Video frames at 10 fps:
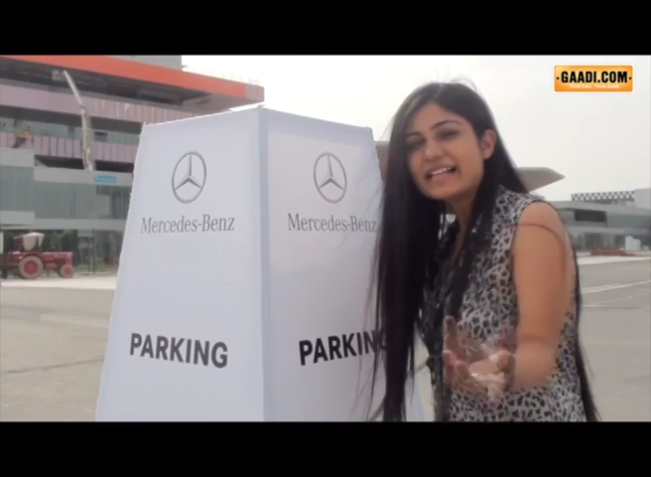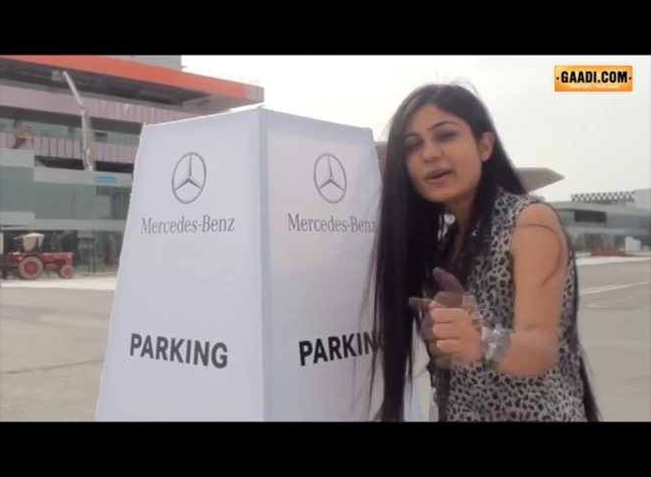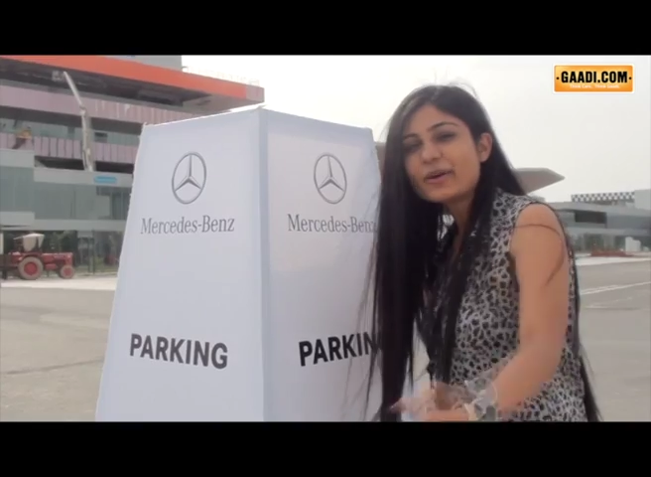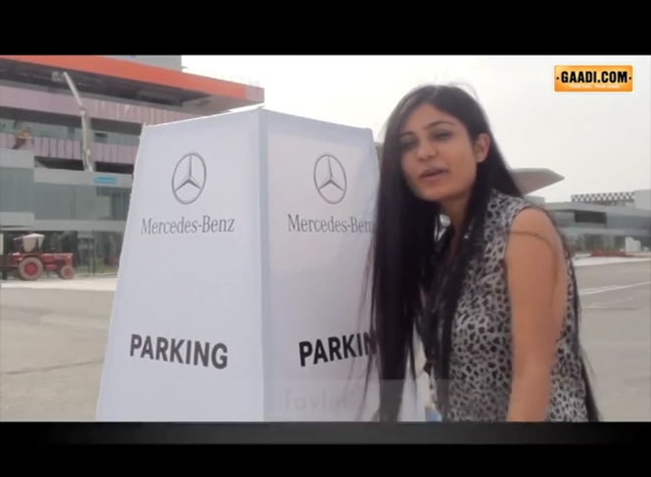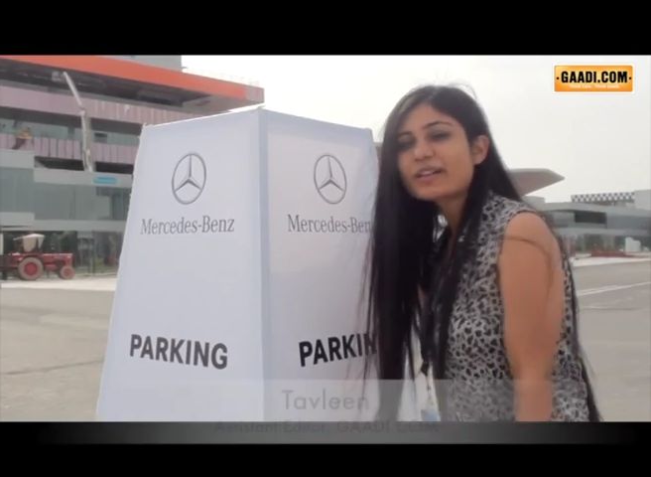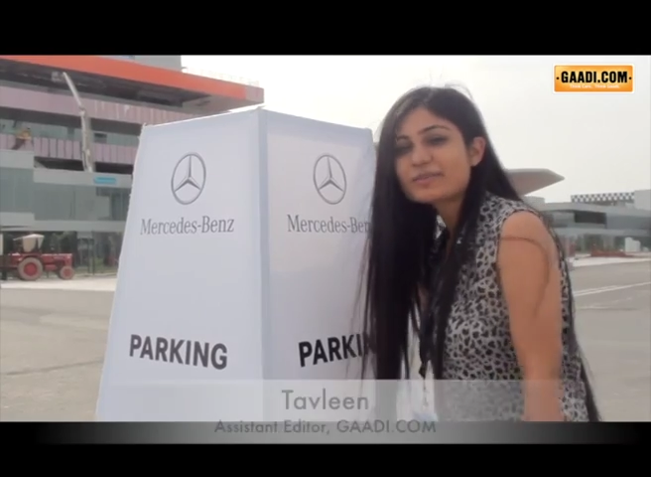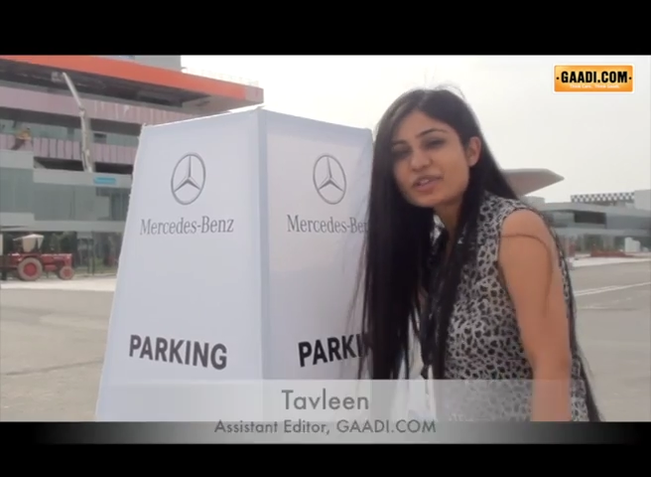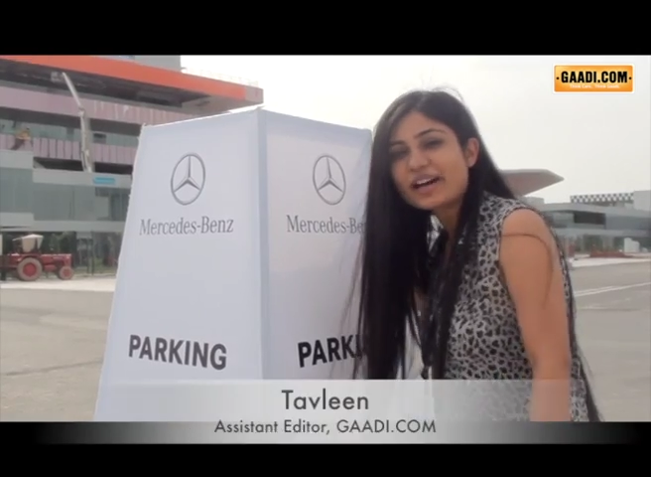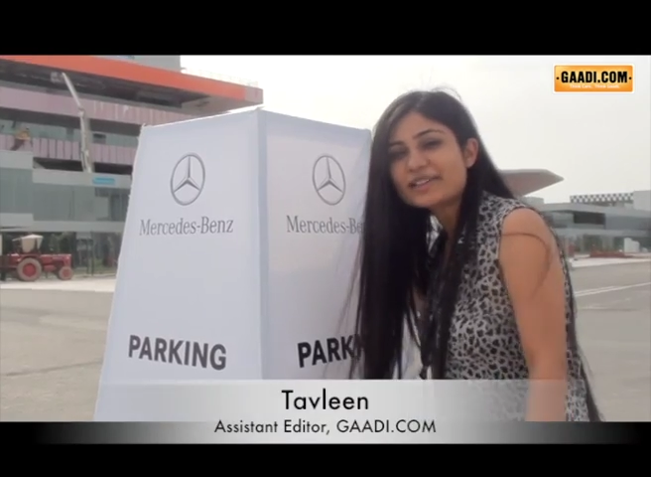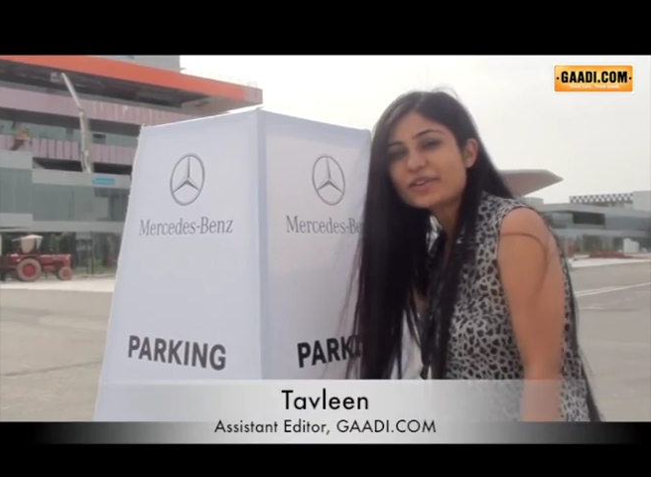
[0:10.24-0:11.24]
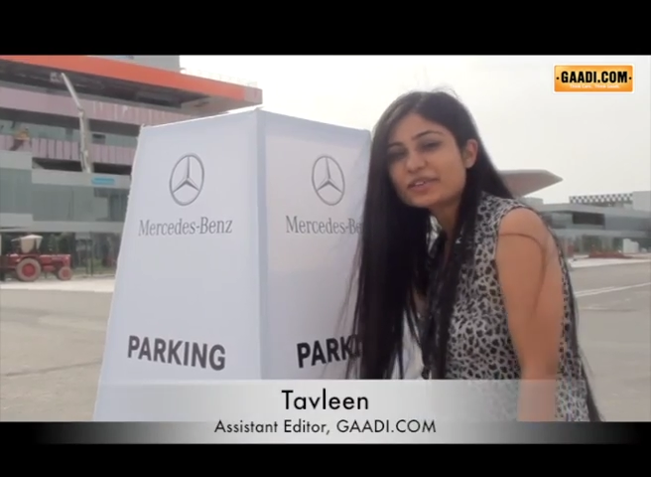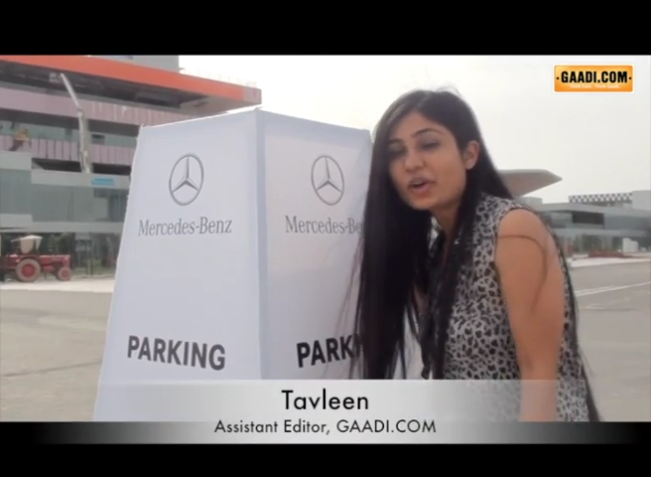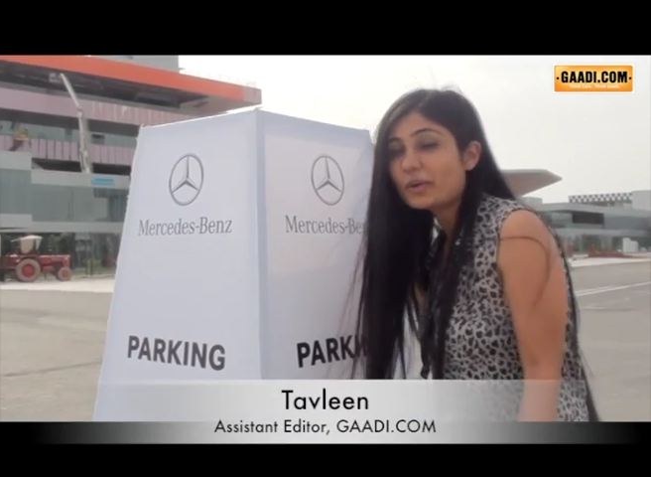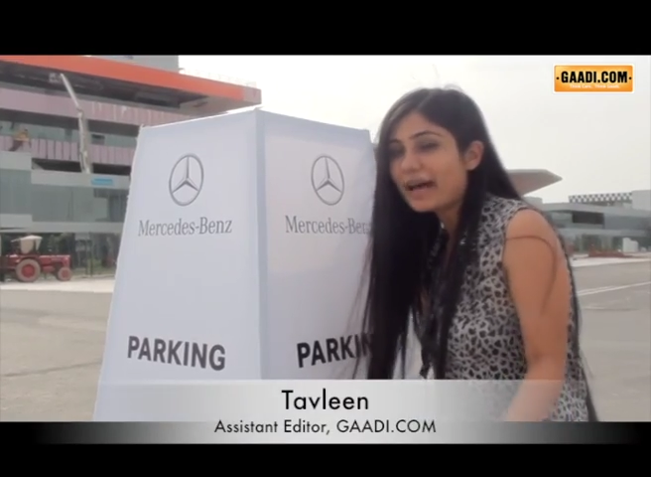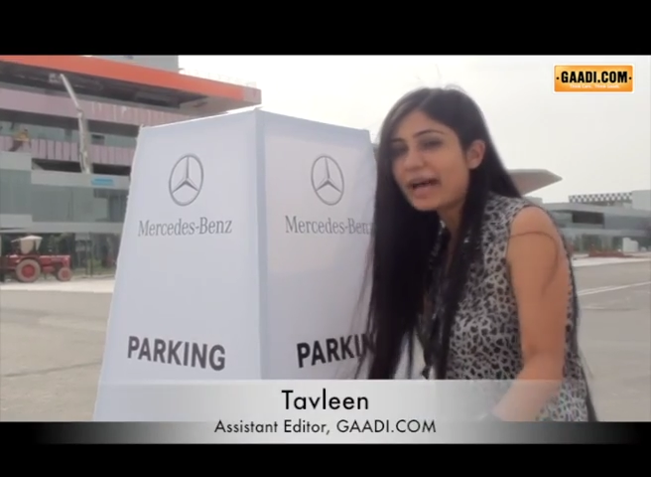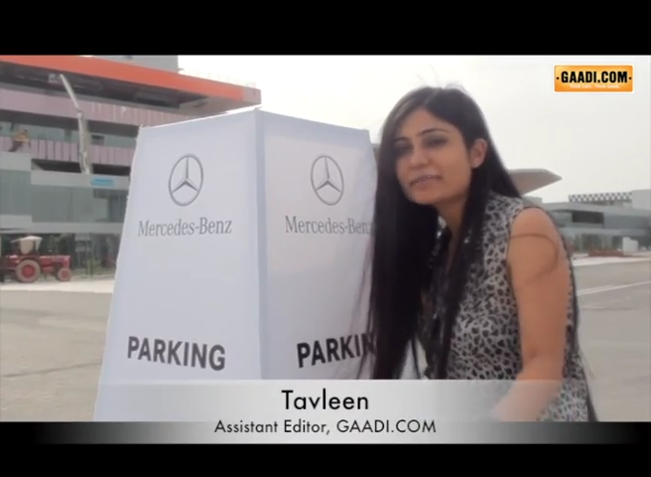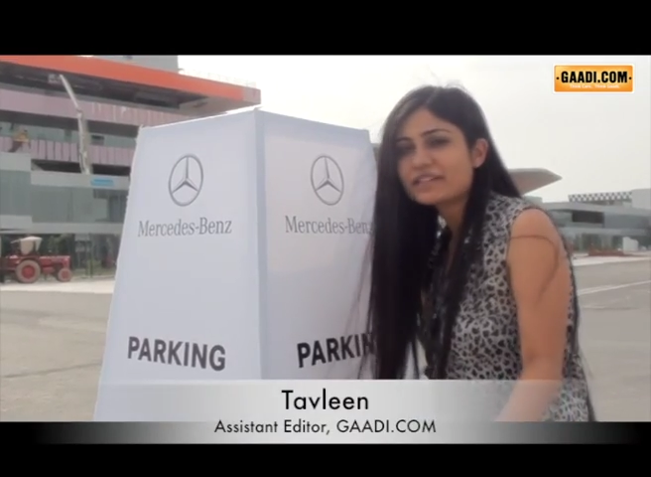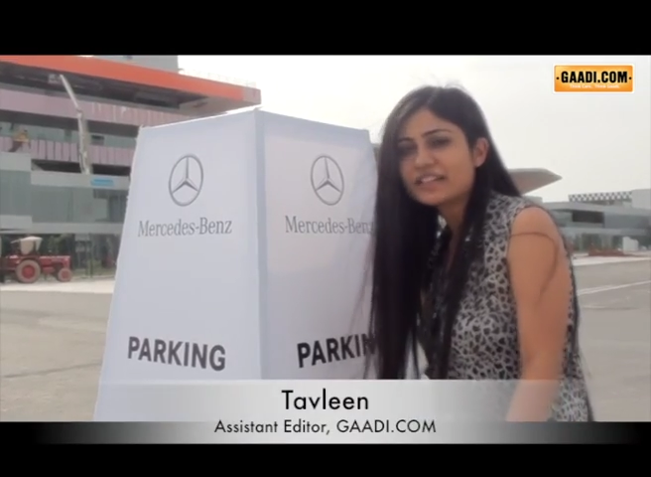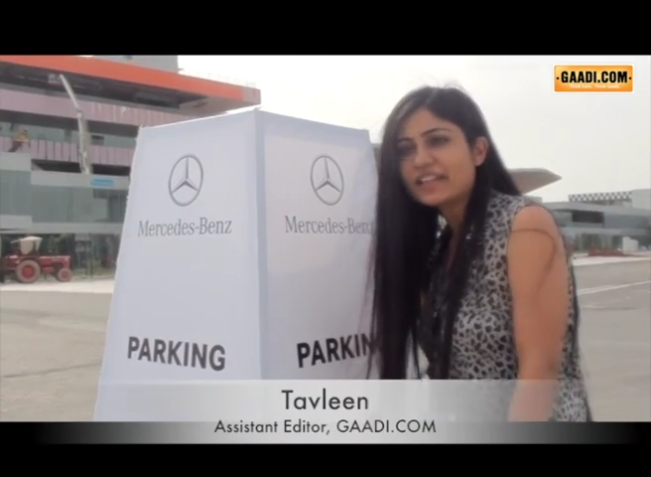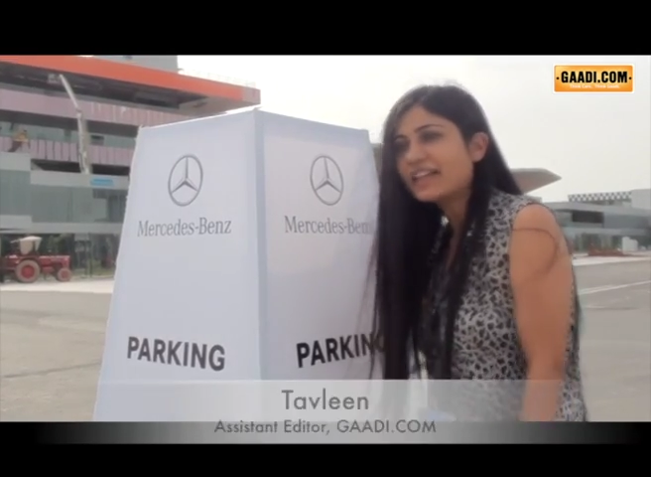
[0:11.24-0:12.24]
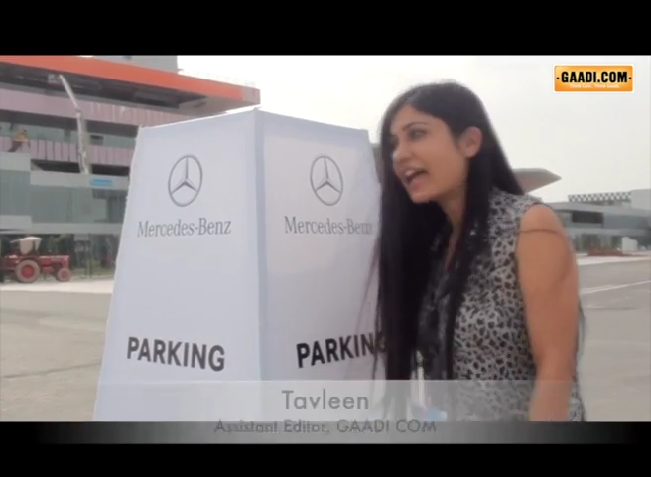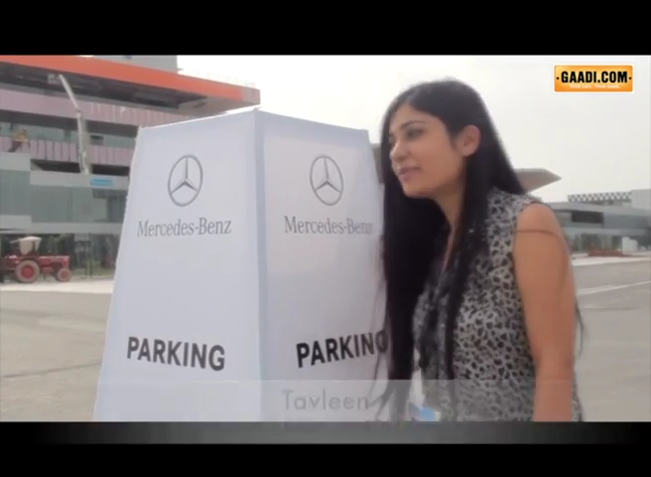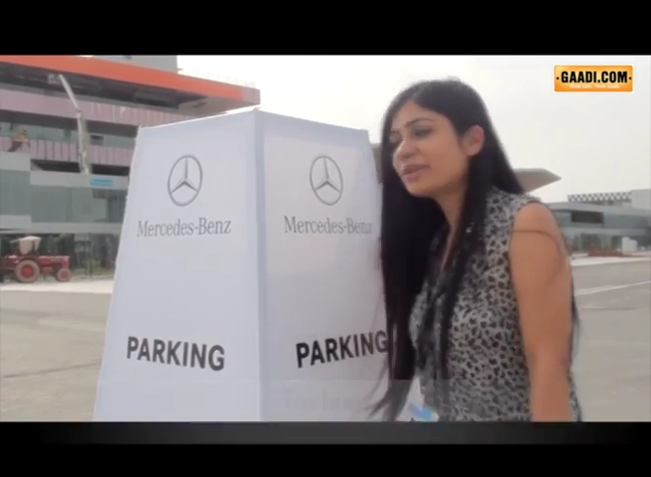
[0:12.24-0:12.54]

Hello and welcome to Guide.com. I'm Tavleen and